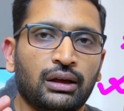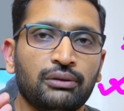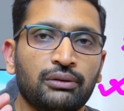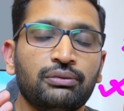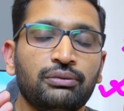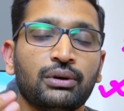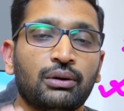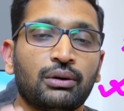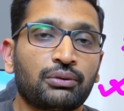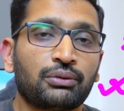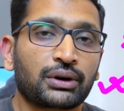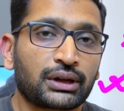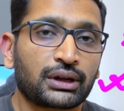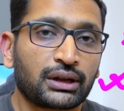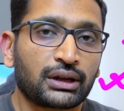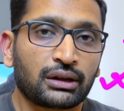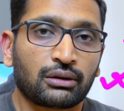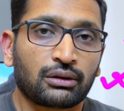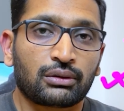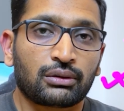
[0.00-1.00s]
If you are
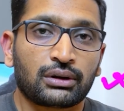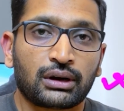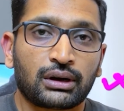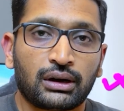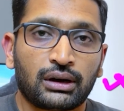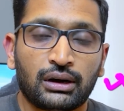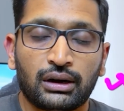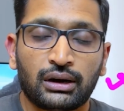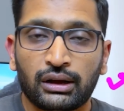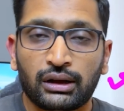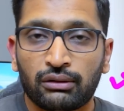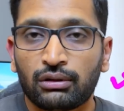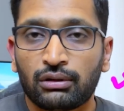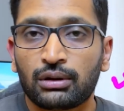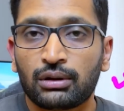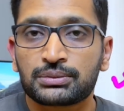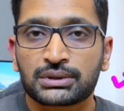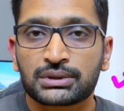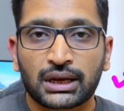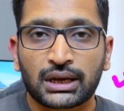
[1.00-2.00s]
working on
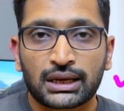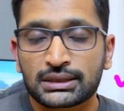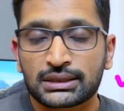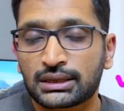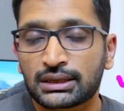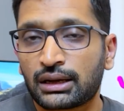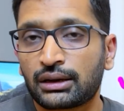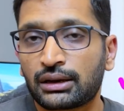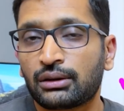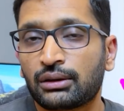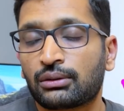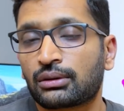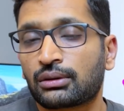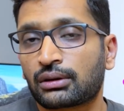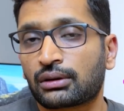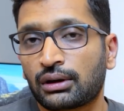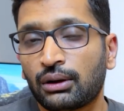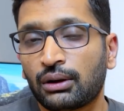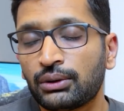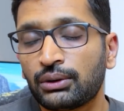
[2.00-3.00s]
DevOps, S R E or a
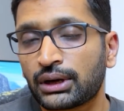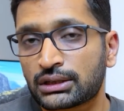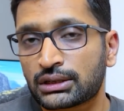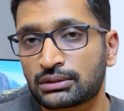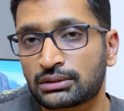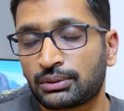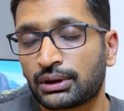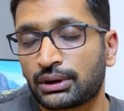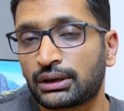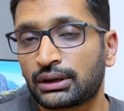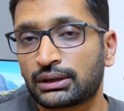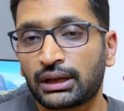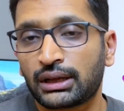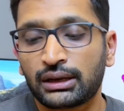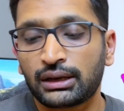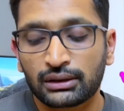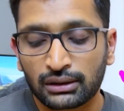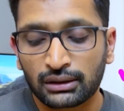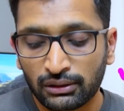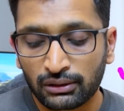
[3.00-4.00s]
cloud expert,
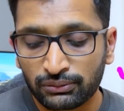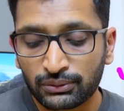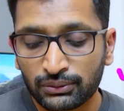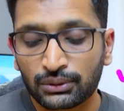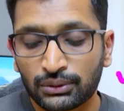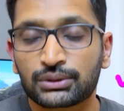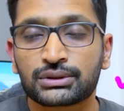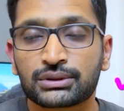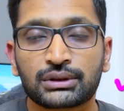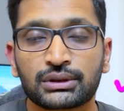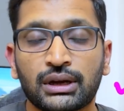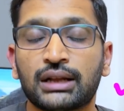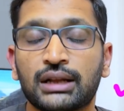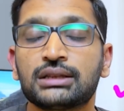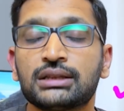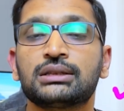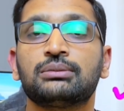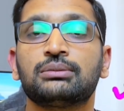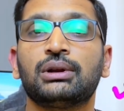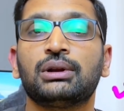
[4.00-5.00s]
then of course
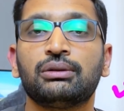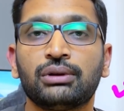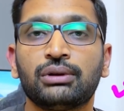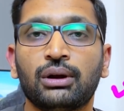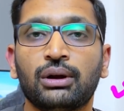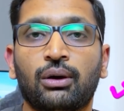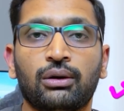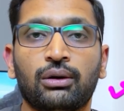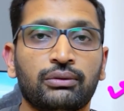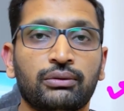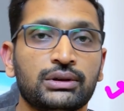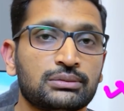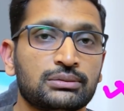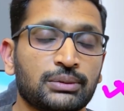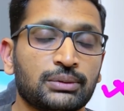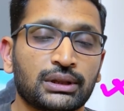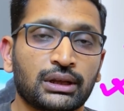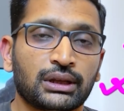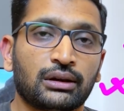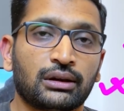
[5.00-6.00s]
Ansible will always
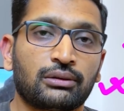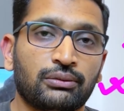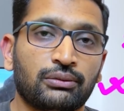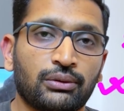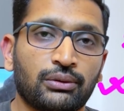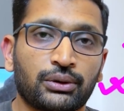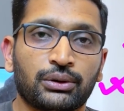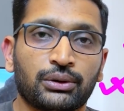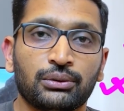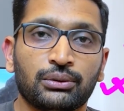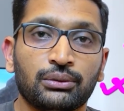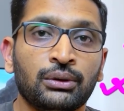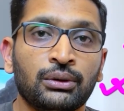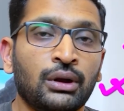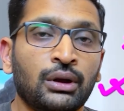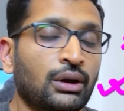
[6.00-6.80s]
be there for you